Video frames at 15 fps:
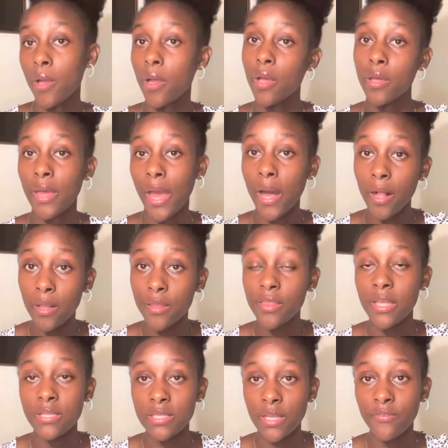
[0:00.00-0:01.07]
health
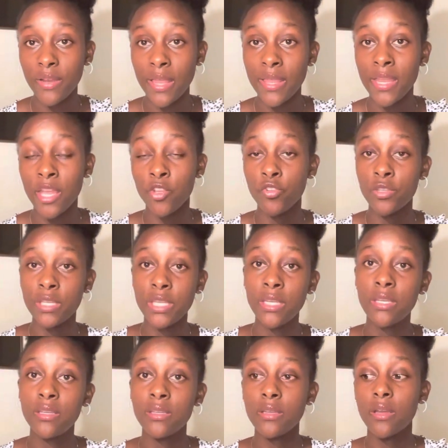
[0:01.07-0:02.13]
and stuff like that, and you
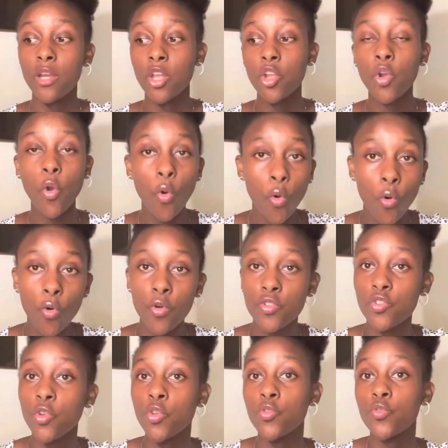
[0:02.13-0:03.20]
did a course or you